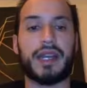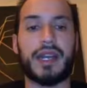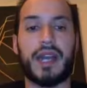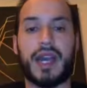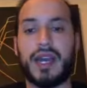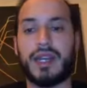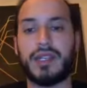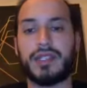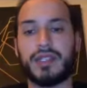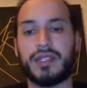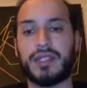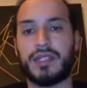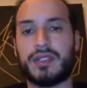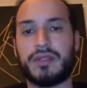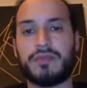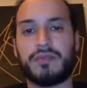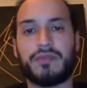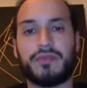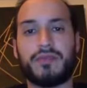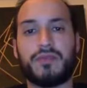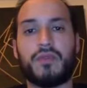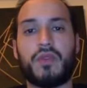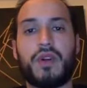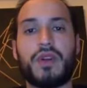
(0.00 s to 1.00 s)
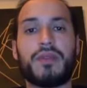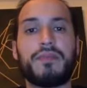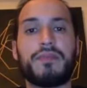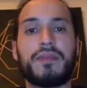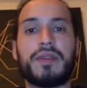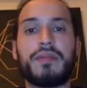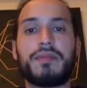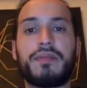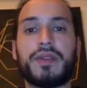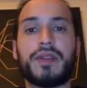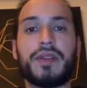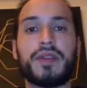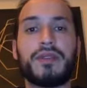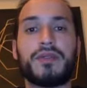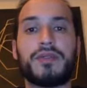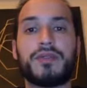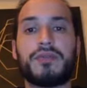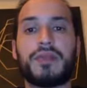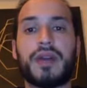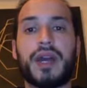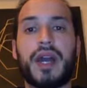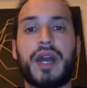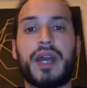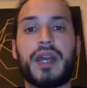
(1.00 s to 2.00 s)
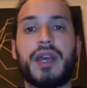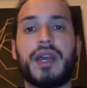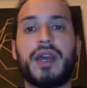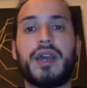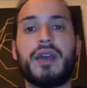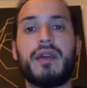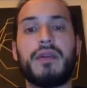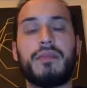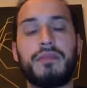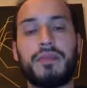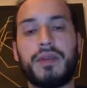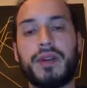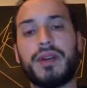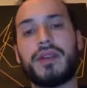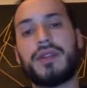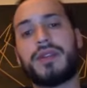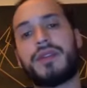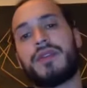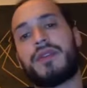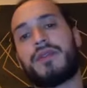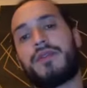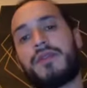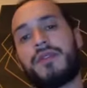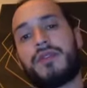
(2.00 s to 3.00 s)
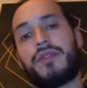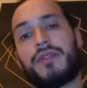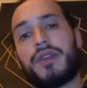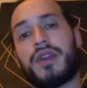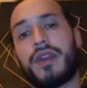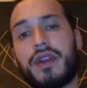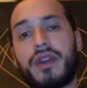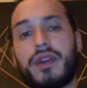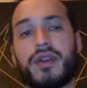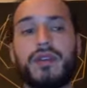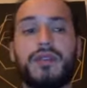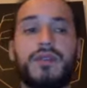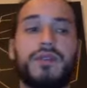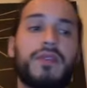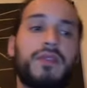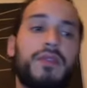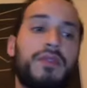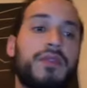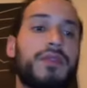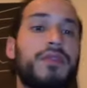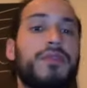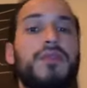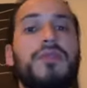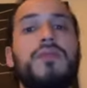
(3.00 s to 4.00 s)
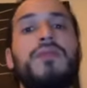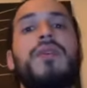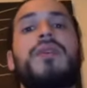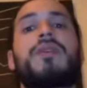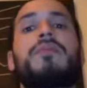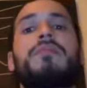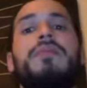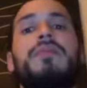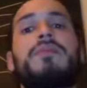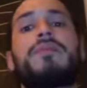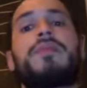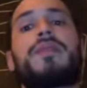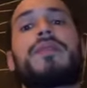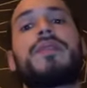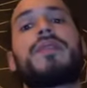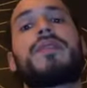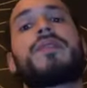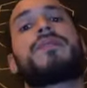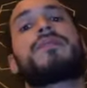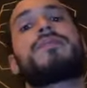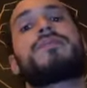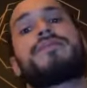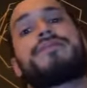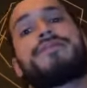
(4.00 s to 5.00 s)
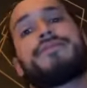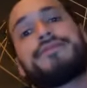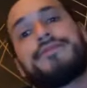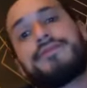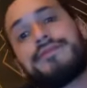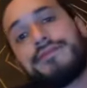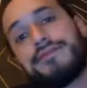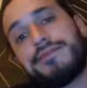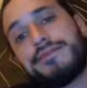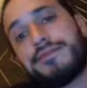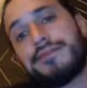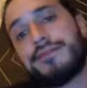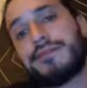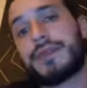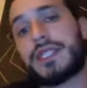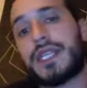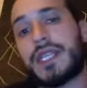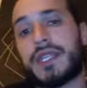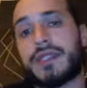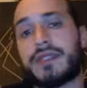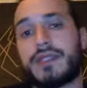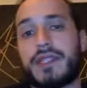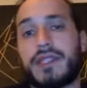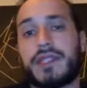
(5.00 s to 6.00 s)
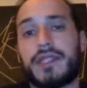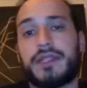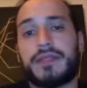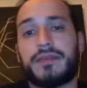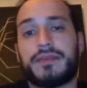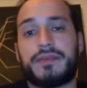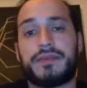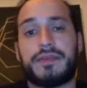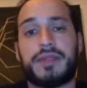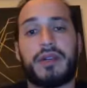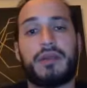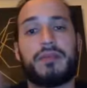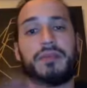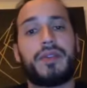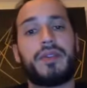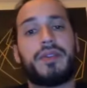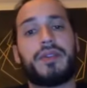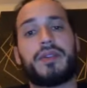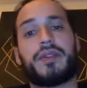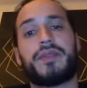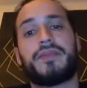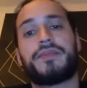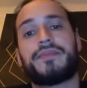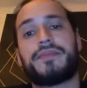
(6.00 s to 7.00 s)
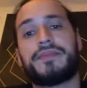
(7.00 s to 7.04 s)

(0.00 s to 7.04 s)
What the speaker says: guys are going to want to meet me in Dubai. But if you're there, or if you do want to meet me there, get a ticket. I'll be there.